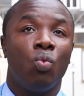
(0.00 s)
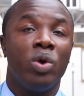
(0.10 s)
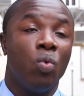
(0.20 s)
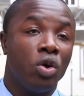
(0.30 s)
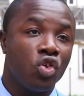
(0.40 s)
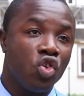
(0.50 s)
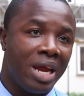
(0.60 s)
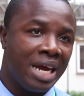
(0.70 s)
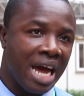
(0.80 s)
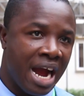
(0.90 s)
we want to
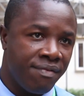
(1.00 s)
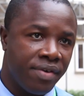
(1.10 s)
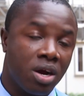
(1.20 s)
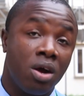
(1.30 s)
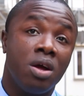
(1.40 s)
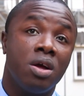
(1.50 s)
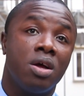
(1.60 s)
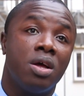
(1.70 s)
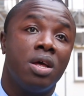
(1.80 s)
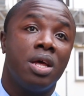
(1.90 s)
unite Africa,
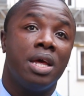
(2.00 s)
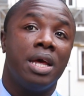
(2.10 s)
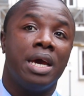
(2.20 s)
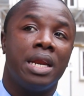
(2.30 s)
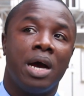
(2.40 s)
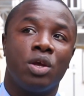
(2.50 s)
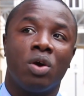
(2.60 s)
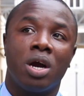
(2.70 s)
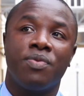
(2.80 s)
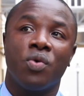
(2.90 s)
and
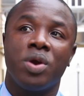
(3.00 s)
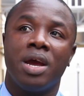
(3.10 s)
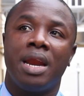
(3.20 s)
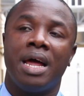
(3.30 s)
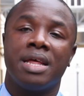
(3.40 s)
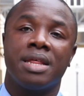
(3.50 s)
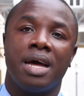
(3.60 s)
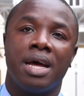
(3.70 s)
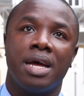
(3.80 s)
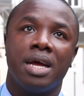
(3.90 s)
you come to realize
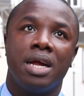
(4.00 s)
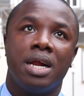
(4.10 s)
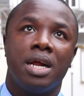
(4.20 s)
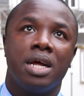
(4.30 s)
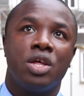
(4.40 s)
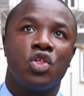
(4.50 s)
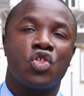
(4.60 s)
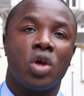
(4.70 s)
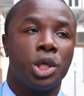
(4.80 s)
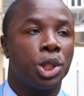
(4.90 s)
that
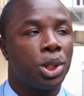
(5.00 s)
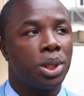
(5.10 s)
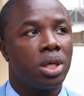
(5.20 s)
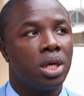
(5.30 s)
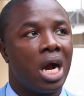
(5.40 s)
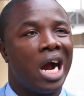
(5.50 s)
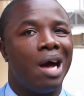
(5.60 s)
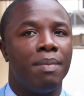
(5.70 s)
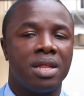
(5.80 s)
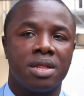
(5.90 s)
such
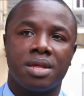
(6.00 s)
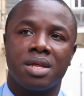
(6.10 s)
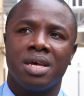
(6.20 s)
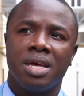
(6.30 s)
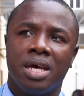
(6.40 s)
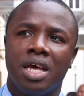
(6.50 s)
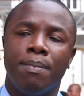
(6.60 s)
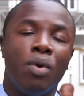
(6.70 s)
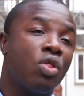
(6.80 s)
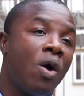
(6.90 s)
comments
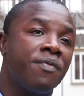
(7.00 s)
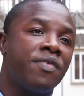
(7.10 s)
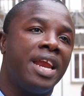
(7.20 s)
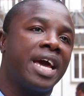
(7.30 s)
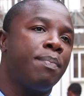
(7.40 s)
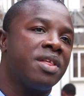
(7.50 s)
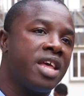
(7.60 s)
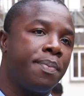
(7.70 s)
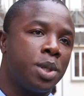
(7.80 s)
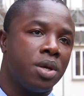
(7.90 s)
are more often like a
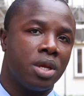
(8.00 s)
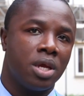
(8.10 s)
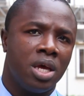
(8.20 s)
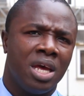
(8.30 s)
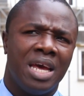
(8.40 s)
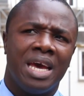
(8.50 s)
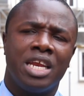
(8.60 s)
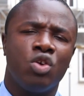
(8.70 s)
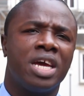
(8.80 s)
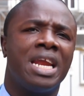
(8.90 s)
perception.
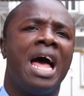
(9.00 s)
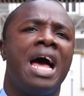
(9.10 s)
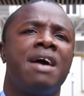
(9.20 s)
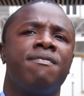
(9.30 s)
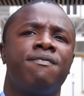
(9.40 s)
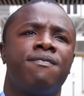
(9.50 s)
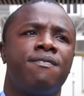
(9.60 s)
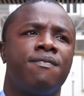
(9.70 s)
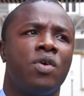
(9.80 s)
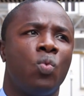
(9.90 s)
And you cannot have,
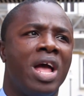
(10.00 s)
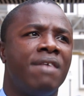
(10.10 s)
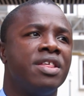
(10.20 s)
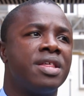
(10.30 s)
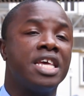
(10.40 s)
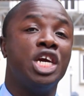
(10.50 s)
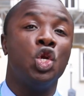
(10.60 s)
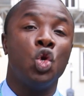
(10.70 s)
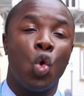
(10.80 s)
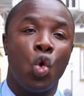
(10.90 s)
we haven't
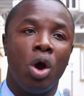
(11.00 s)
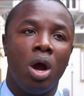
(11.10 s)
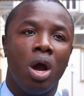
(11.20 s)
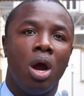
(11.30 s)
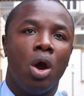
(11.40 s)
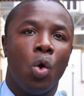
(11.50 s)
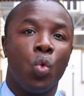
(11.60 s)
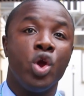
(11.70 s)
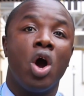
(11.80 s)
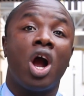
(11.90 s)
seen no
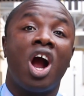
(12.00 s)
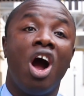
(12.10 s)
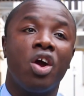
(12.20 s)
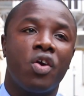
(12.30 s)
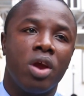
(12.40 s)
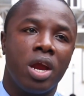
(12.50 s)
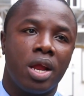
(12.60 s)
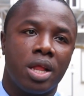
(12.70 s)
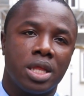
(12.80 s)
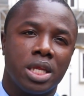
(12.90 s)
real concrete
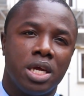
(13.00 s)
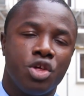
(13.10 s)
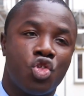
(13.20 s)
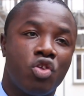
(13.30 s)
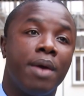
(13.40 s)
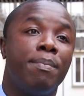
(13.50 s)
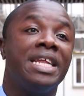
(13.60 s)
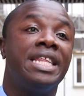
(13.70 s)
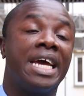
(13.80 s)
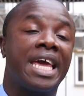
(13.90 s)
step
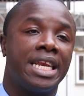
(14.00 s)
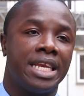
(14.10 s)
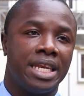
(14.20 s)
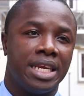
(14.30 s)
being taken